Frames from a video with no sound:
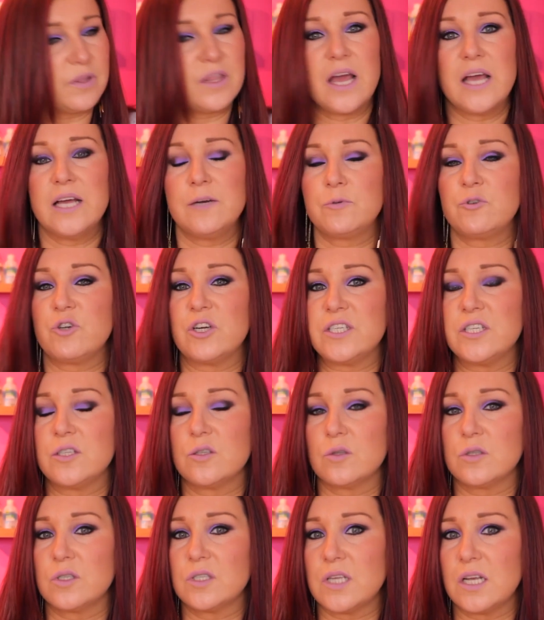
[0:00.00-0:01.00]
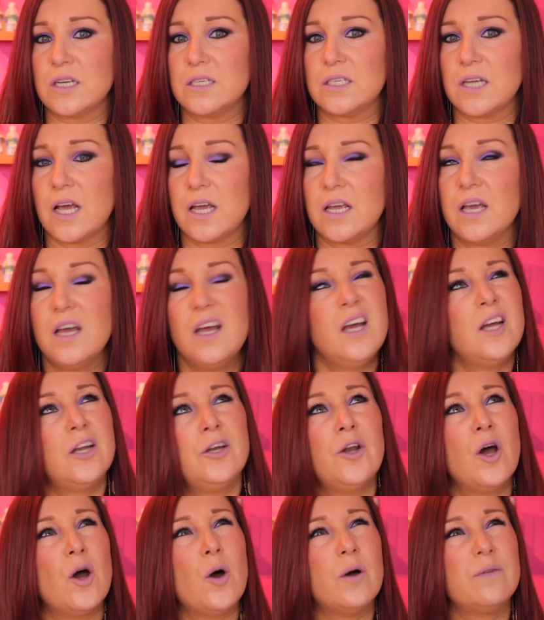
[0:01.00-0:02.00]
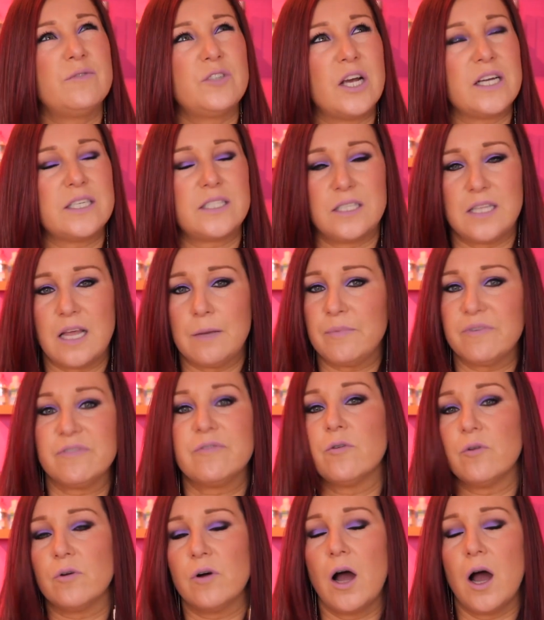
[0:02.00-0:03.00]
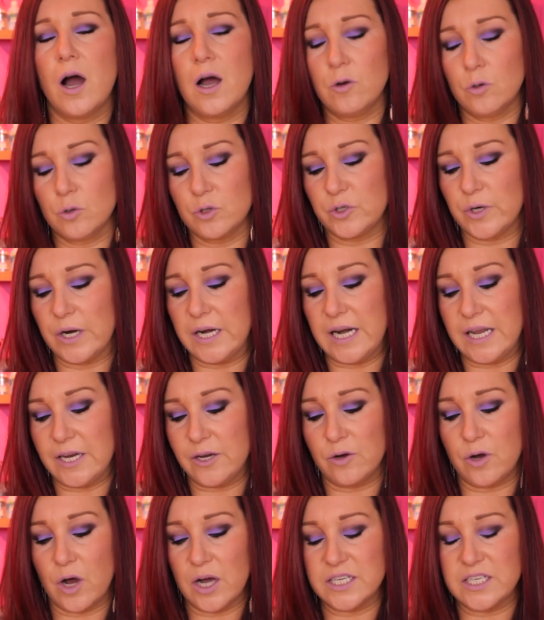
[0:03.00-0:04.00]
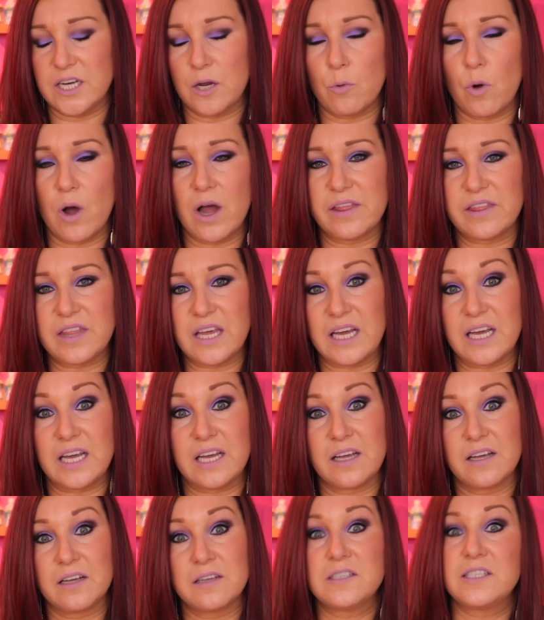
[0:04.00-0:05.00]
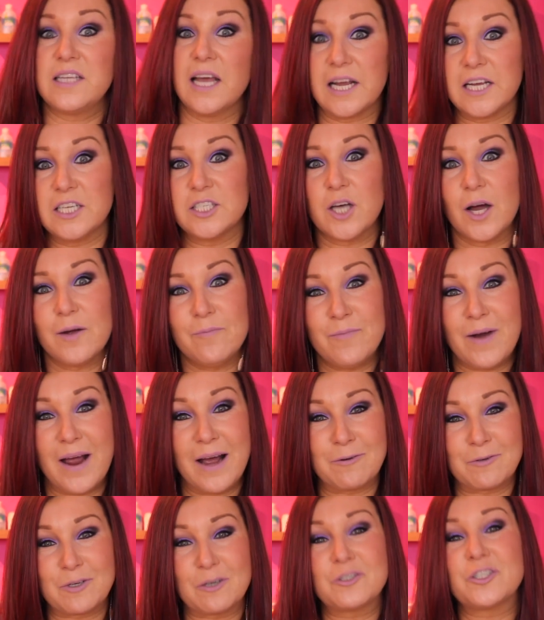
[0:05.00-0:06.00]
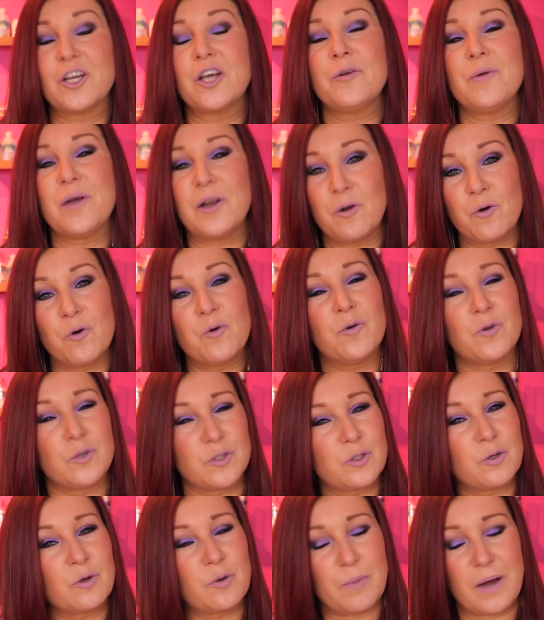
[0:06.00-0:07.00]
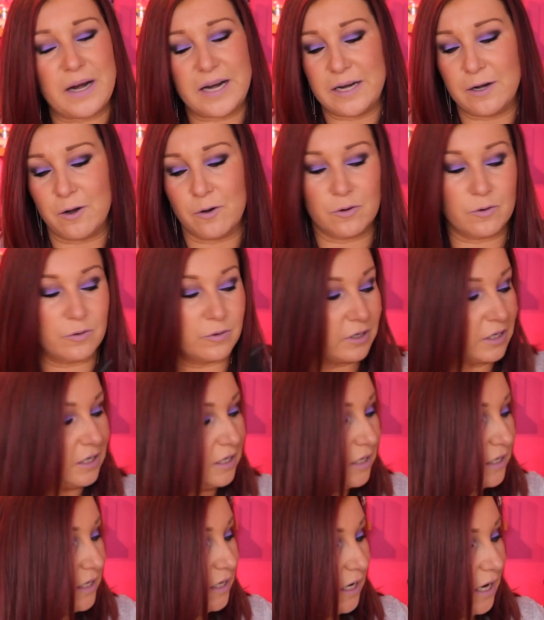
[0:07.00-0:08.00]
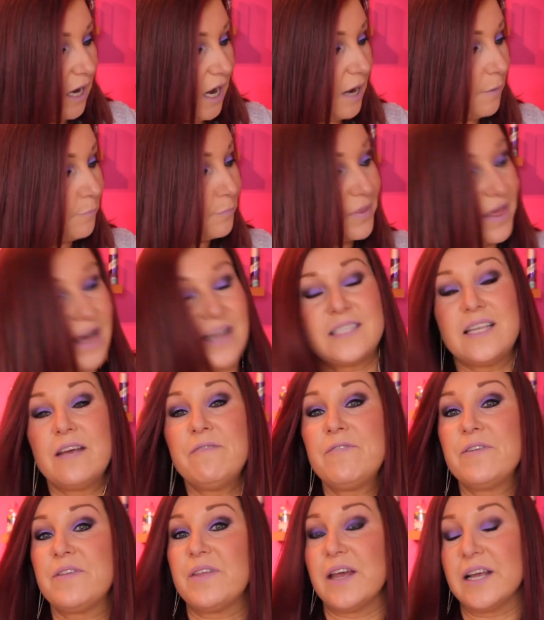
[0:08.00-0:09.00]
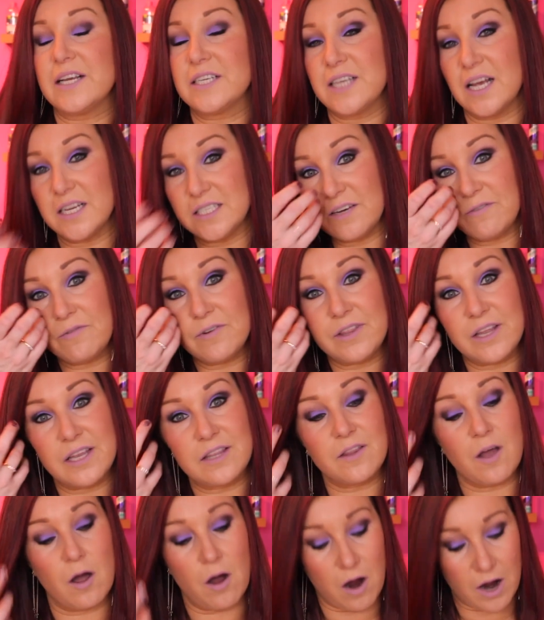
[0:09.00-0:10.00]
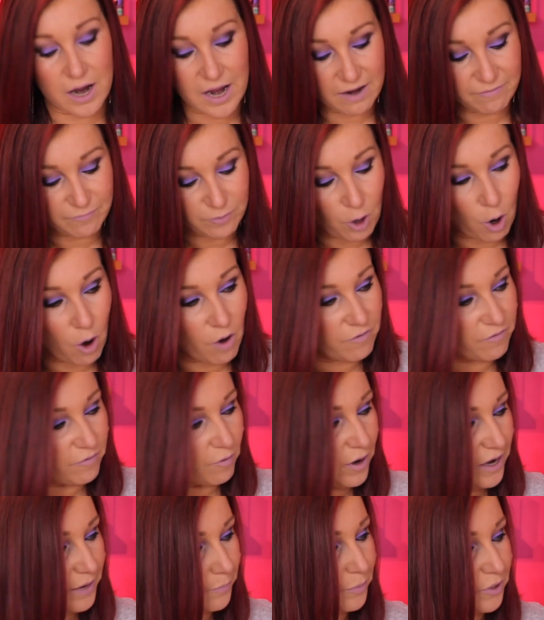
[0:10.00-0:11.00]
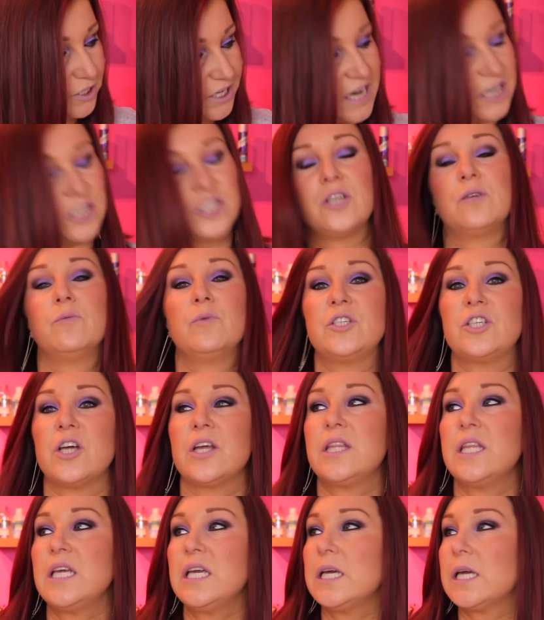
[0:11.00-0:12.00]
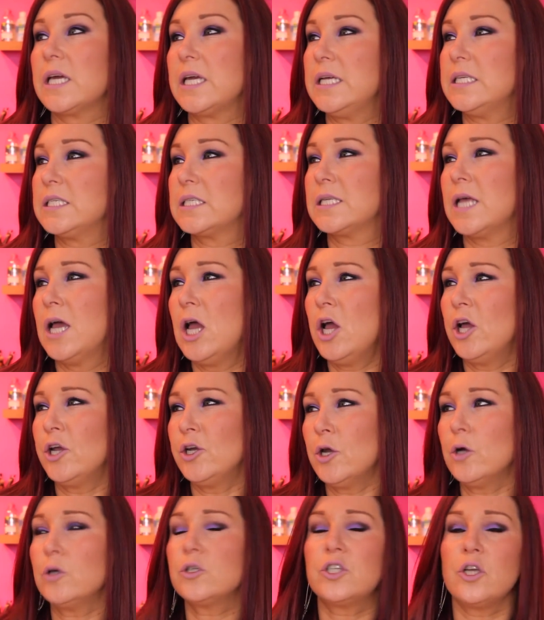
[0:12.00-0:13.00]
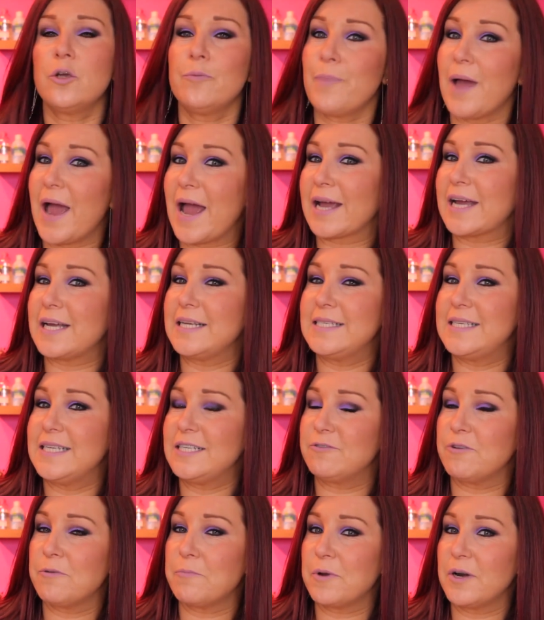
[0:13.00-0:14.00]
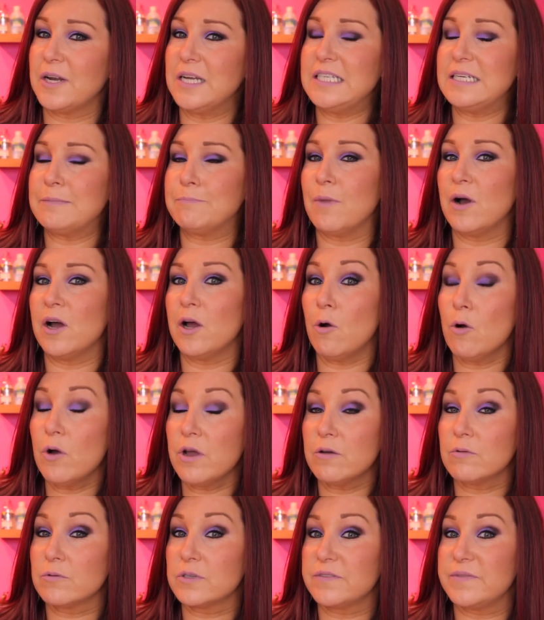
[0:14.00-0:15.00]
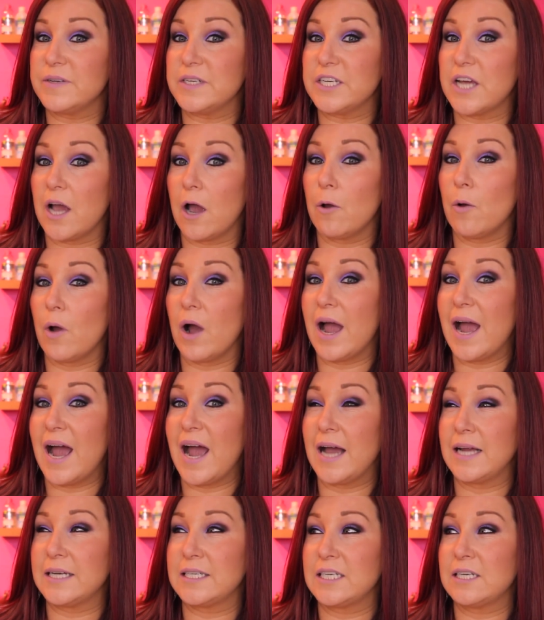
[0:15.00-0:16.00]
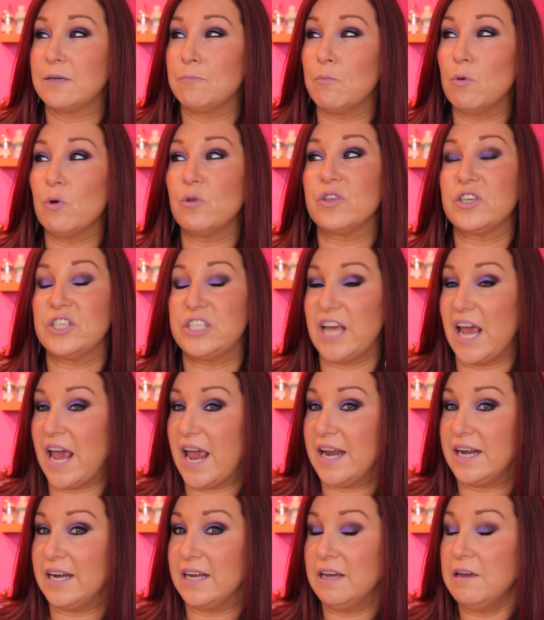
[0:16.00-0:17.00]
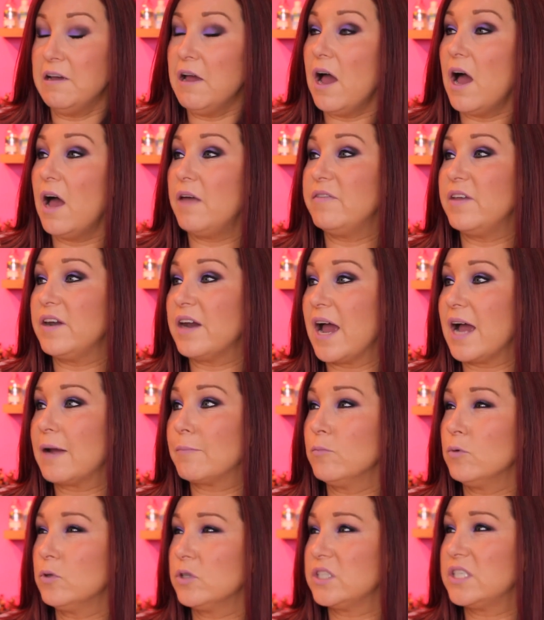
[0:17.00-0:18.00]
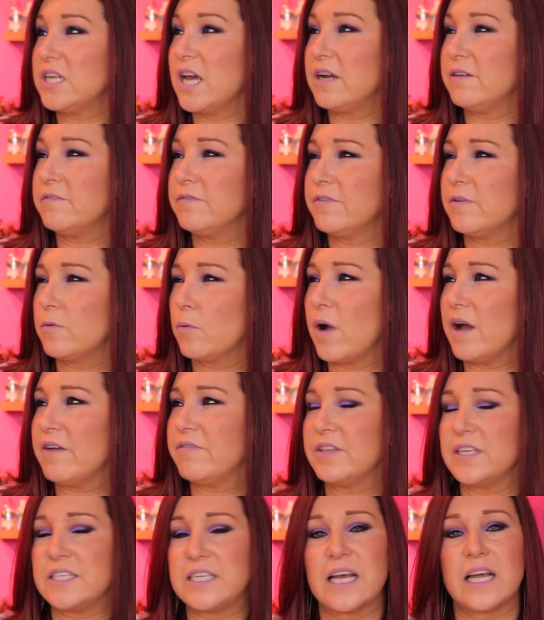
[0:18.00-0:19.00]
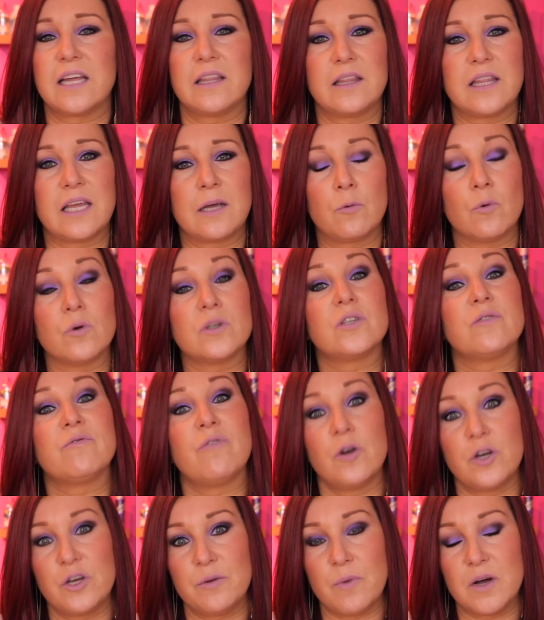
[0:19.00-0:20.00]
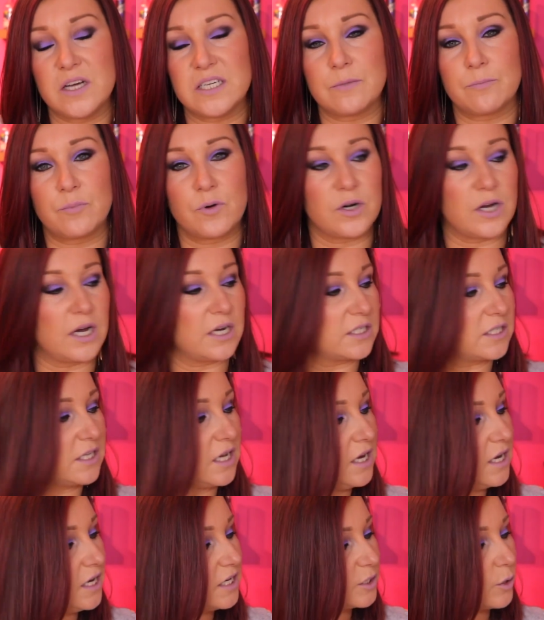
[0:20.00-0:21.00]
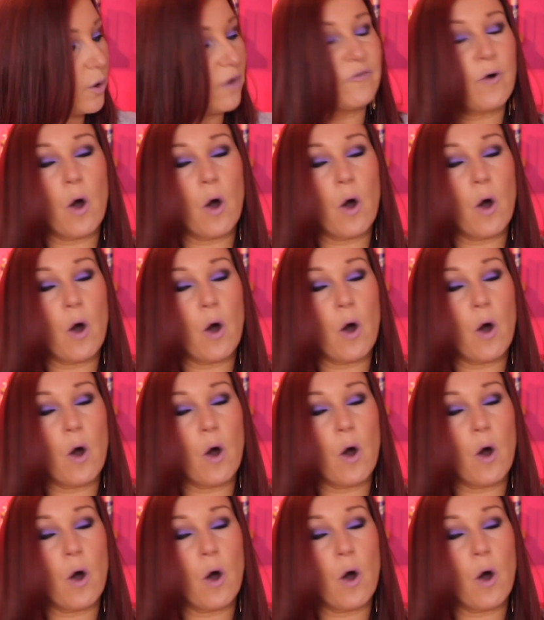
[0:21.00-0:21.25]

I'm at the hairdressers on Sunday. No, I've checked in there before. I'll order it and let you guys know what I think second time round. I'll show you it in a haul and talk about it in a haul. Um, but that's everything. So that's everything that I have got for heat protection, which I think is not too bad considering when I did my oils video, I had more than ten, and then I had more than ten for whatever the second thing was, volumizing products. So